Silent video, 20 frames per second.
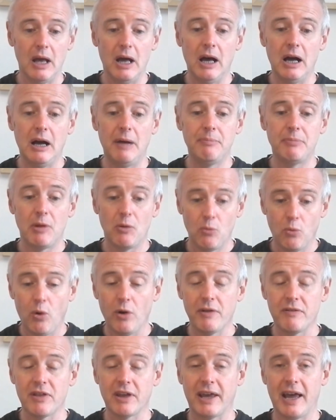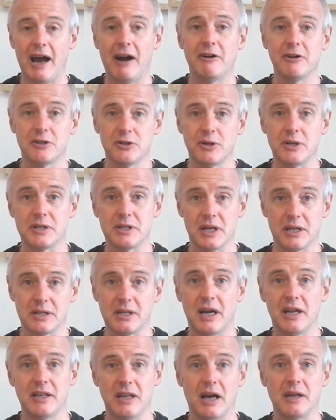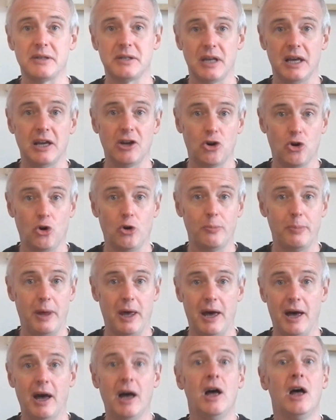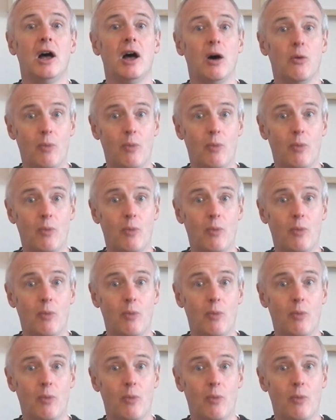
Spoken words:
one of the characteristics I see in Corbière,